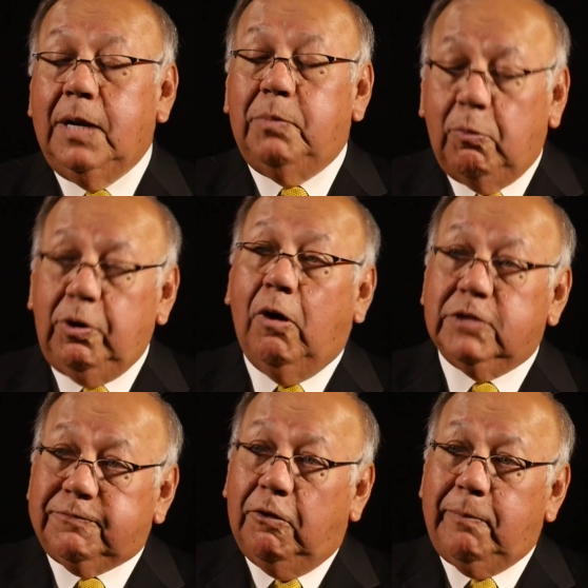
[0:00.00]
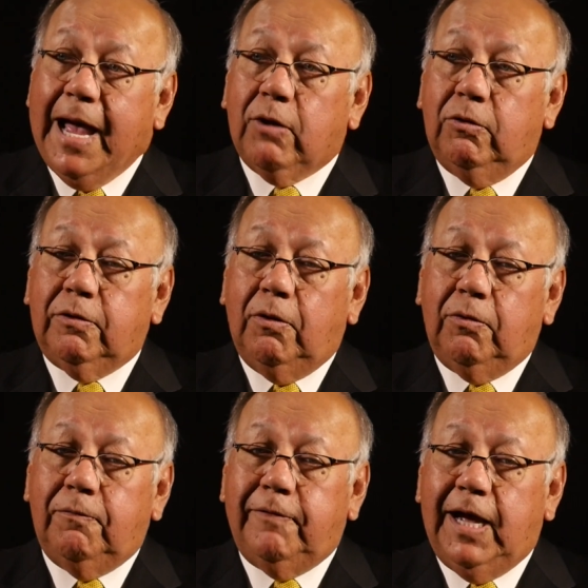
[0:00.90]
But we always fall back
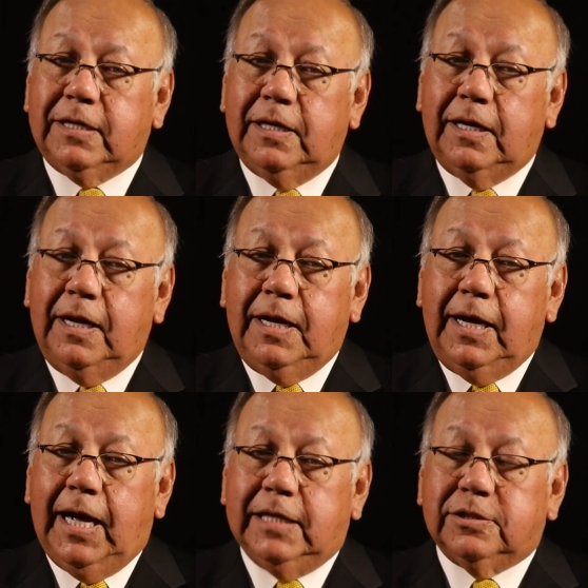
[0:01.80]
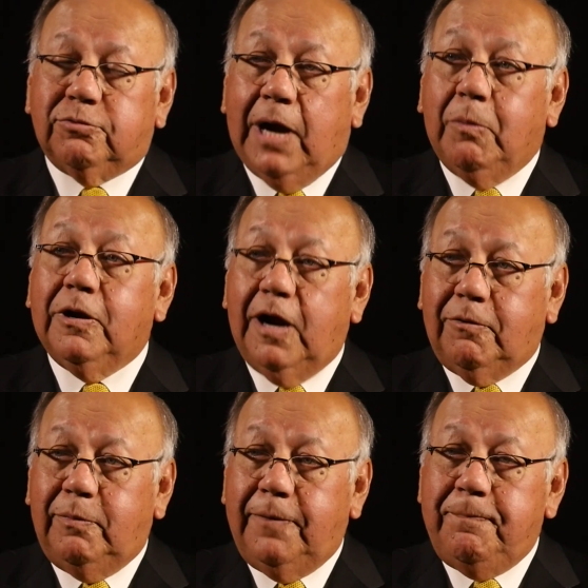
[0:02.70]
on the fact that as a tribal
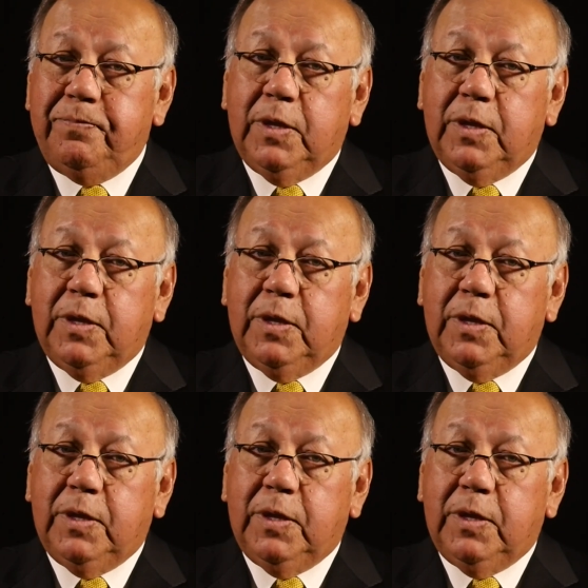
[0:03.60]
government,